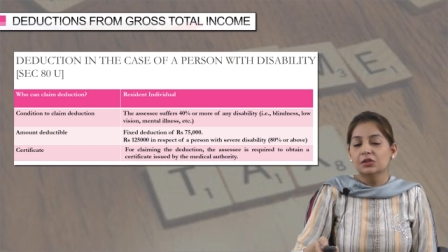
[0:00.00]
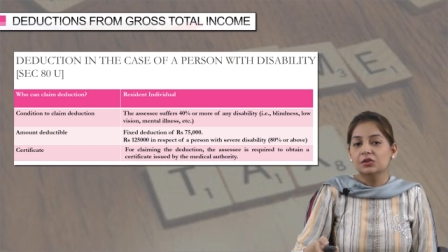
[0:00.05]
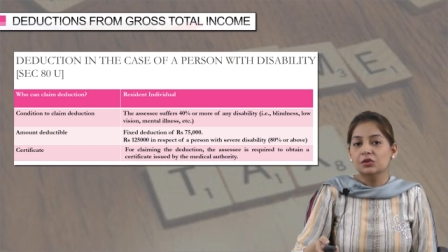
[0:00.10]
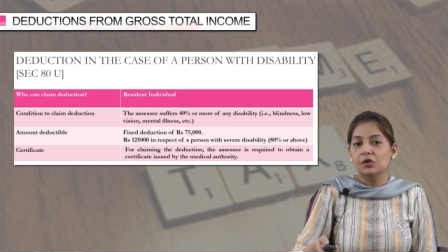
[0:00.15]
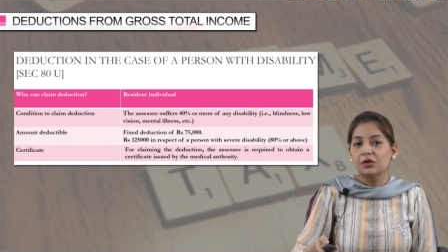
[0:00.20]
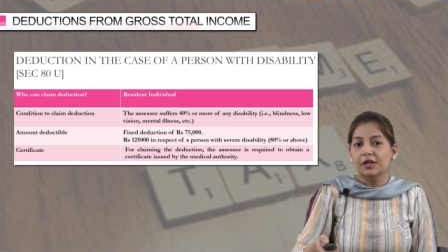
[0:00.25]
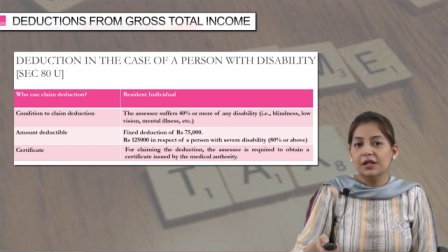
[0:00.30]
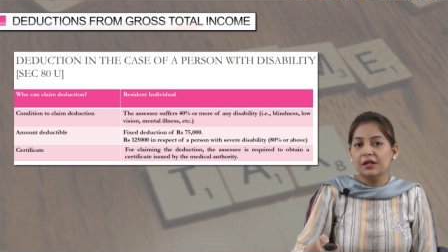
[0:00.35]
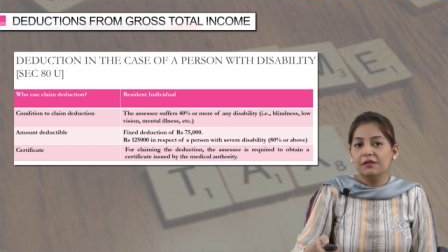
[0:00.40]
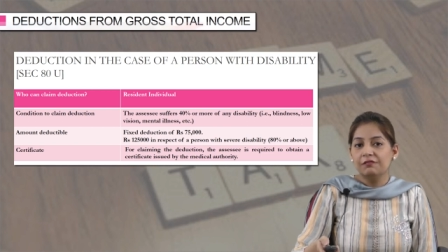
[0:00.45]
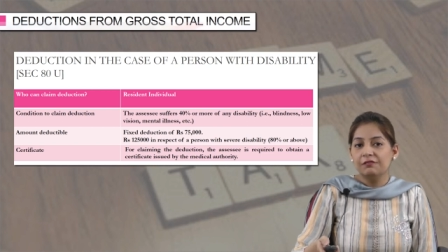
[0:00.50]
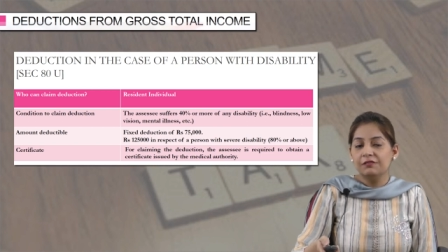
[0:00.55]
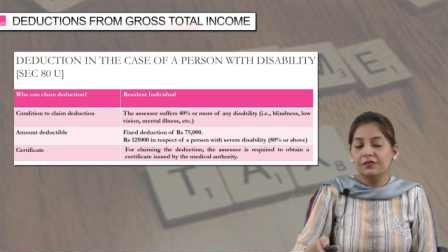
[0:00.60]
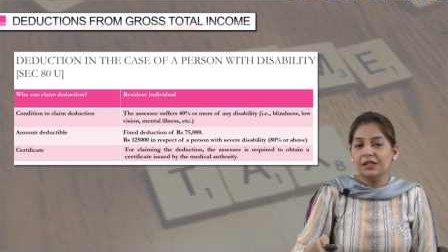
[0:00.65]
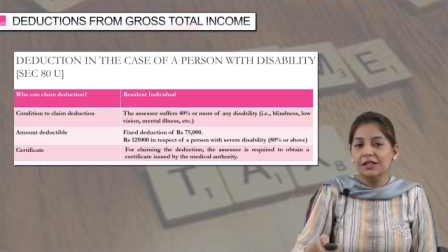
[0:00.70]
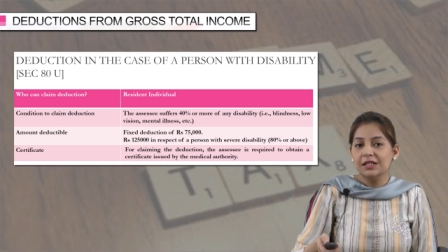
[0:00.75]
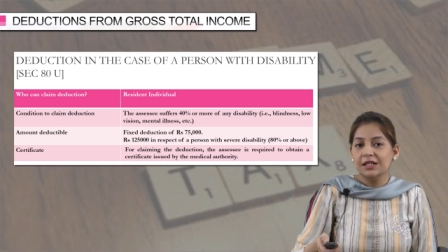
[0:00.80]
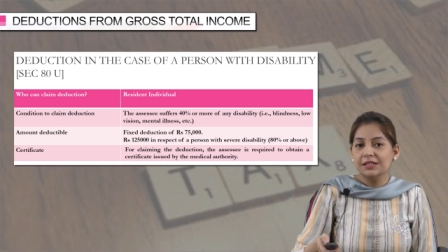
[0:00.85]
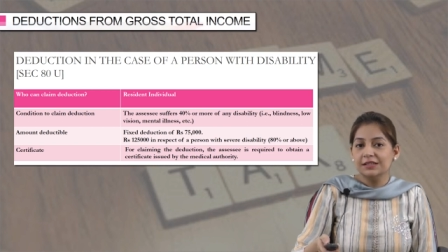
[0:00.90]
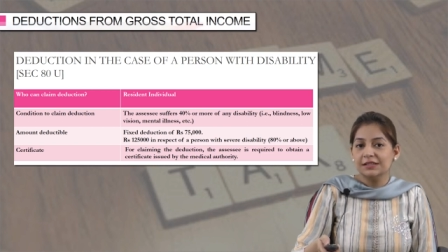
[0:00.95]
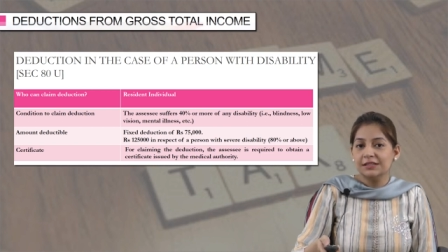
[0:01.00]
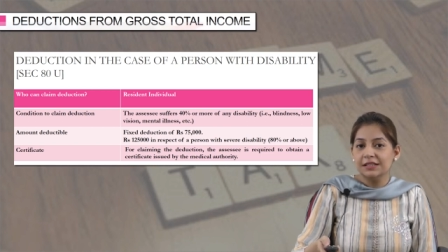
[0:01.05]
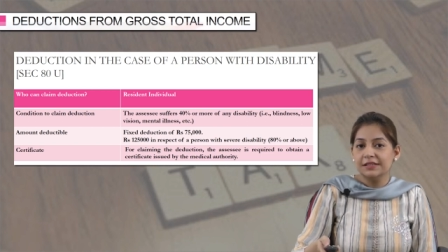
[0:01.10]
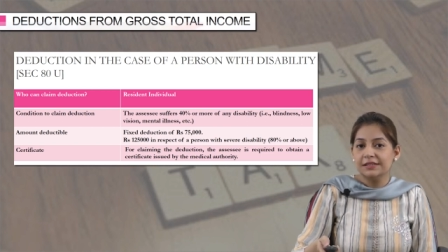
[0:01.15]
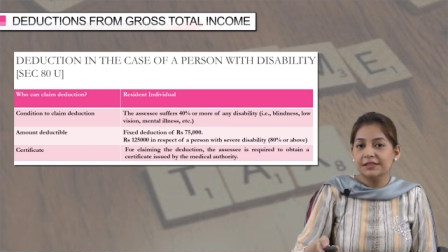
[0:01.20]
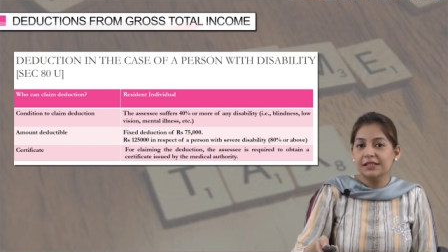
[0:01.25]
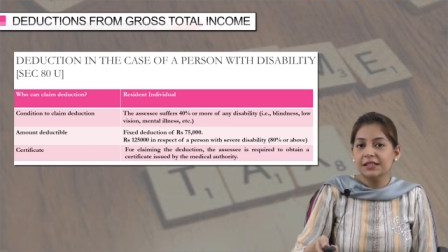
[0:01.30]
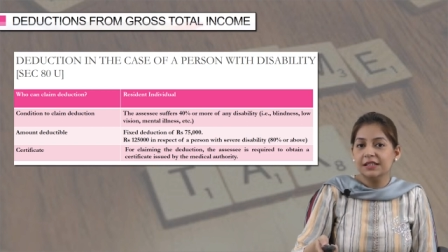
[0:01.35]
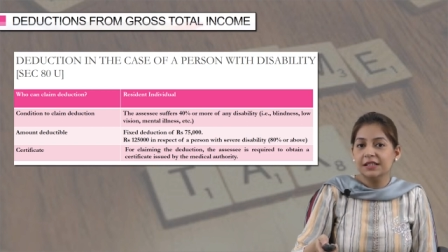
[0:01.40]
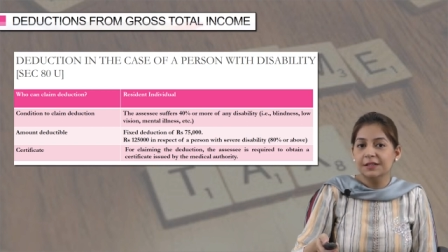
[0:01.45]
So, if the
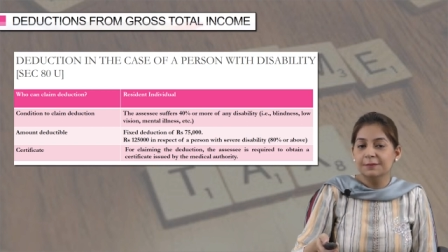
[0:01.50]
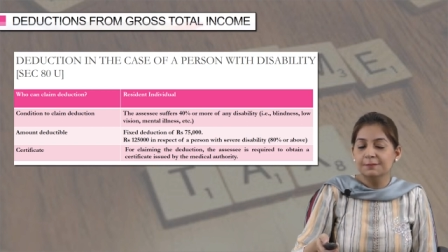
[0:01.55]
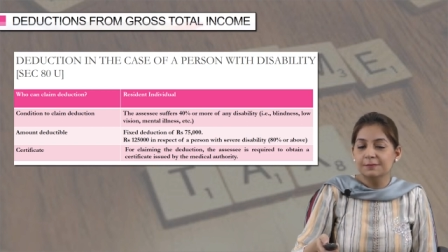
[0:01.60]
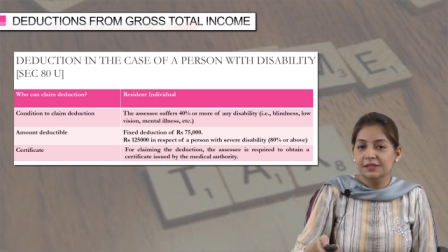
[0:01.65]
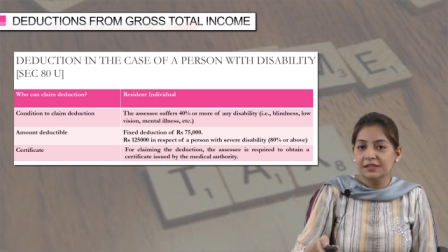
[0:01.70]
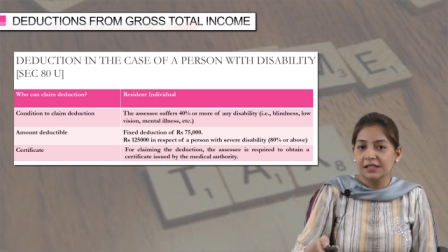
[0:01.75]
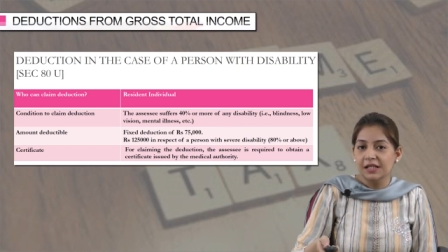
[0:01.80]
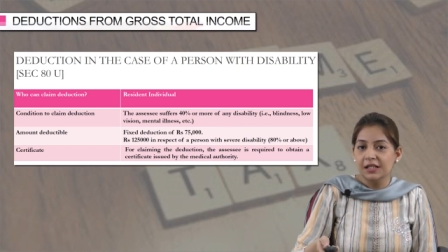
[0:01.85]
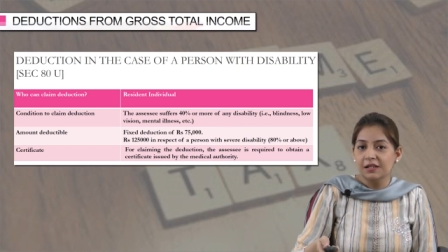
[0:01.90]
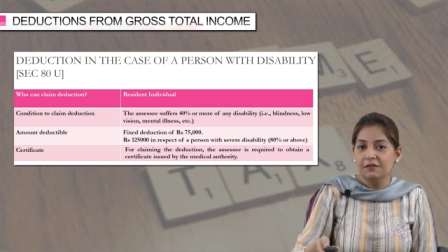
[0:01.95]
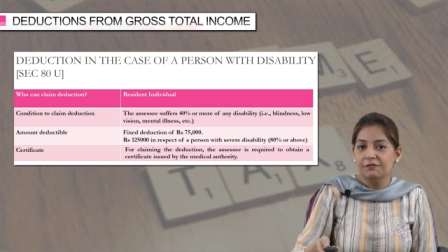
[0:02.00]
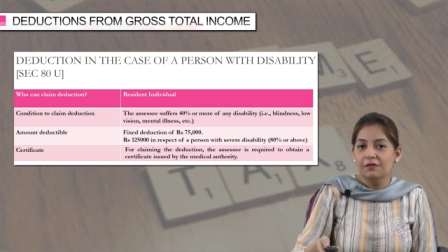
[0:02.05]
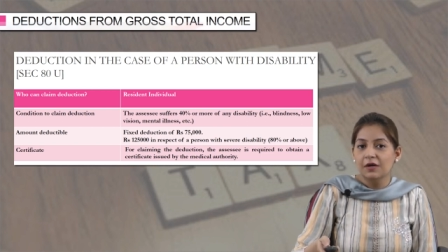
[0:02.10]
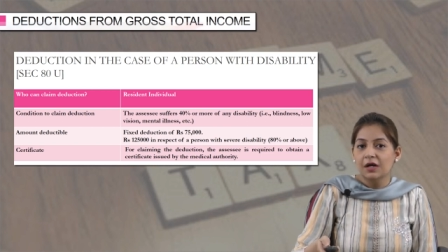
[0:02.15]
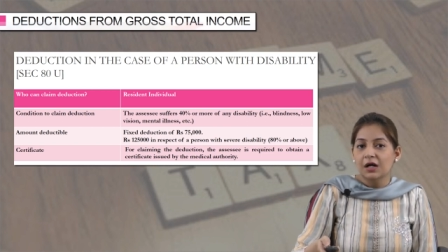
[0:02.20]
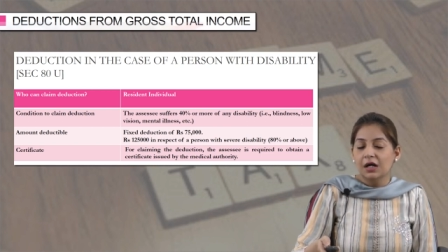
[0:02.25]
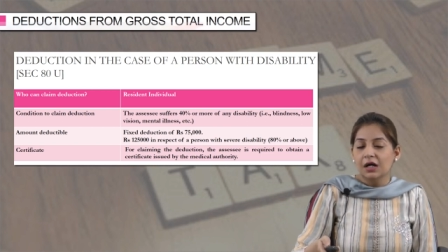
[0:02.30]
assessee himself